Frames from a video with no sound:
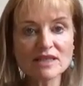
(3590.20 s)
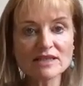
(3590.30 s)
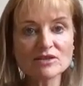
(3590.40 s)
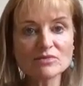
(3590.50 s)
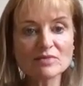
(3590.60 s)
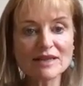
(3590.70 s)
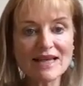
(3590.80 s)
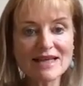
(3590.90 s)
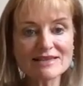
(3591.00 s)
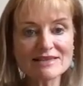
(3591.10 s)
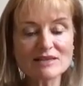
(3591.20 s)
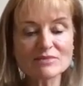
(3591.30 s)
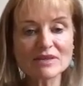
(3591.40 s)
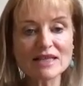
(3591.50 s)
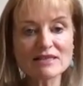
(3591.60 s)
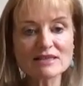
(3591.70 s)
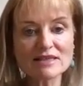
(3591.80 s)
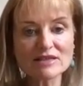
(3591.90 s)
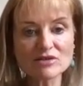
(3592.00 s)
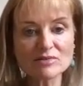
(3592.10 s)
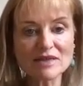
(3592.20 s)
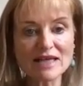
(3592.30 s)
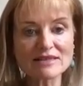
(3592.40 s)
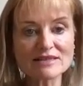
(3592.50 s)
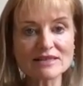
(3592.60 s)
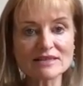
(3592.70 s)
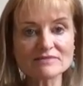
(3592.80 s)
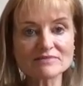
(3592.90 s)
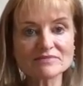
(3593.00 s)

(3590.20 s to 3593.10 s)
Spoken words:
and you bless the place that you're planting.